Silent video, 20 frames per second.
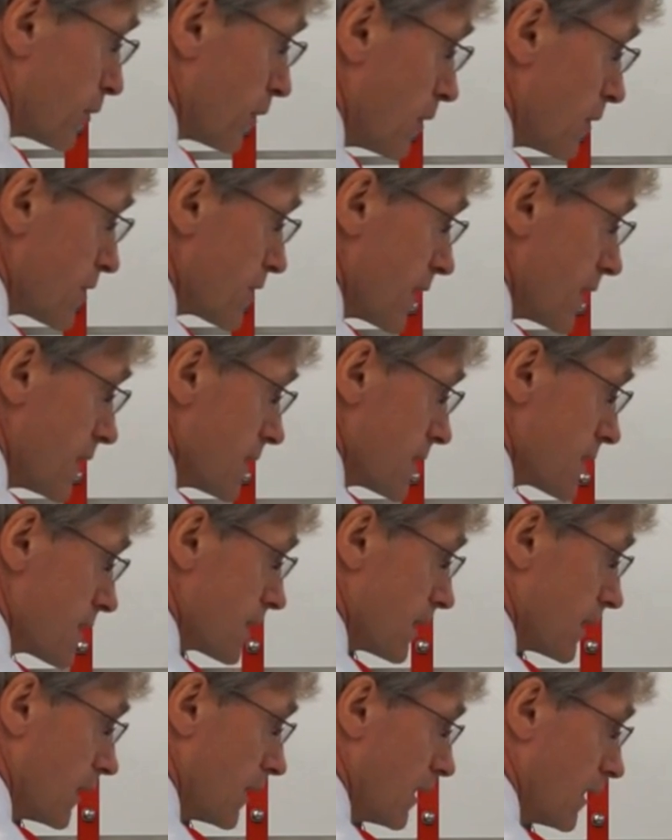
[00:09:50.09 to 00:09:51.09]

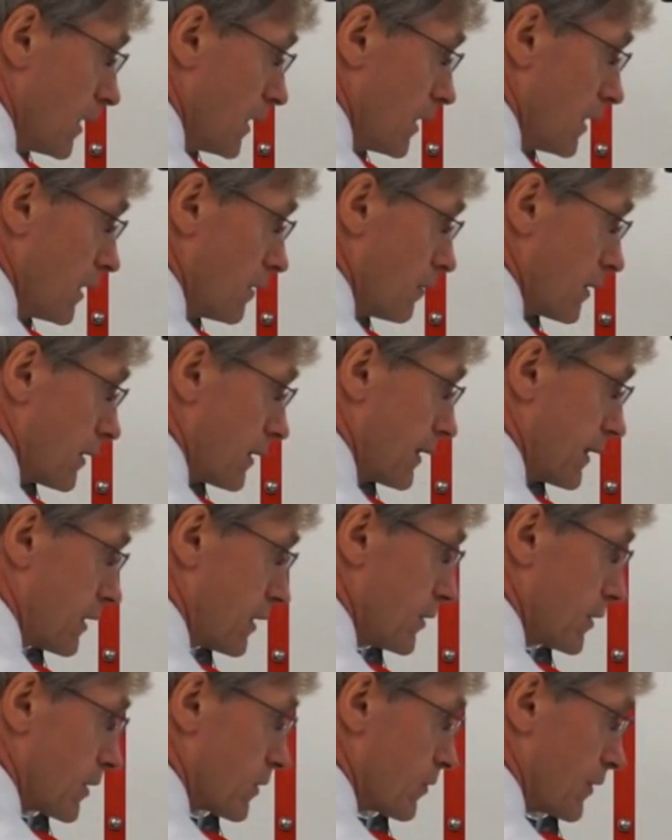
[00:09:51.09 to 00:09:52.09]
process.
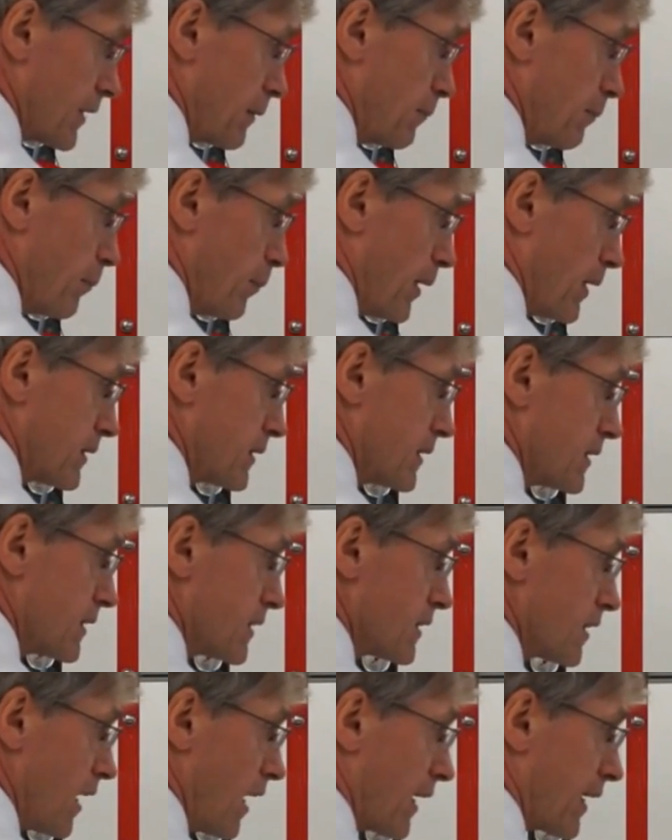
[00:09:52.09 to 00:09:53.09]
Click on the green button
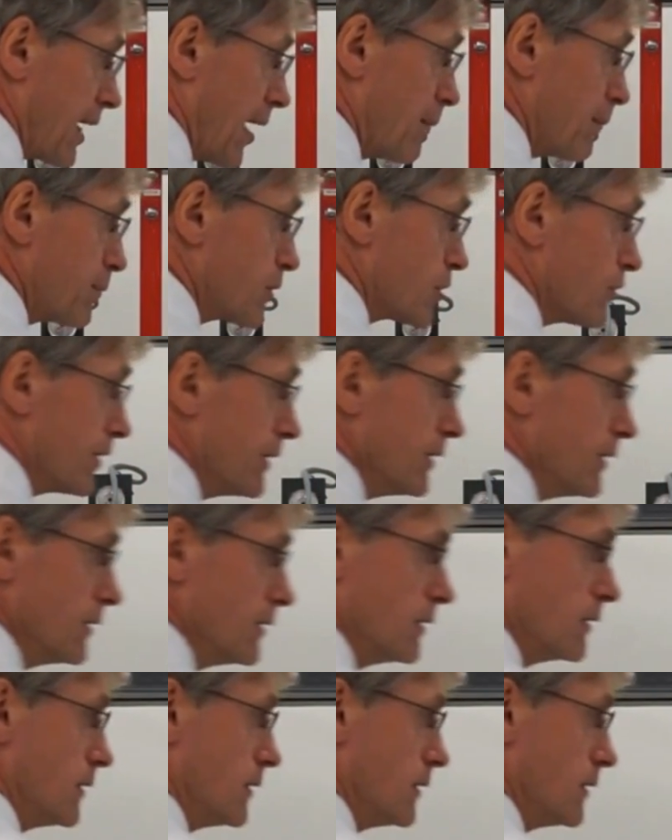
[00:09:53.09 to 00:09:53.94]
to start capturing.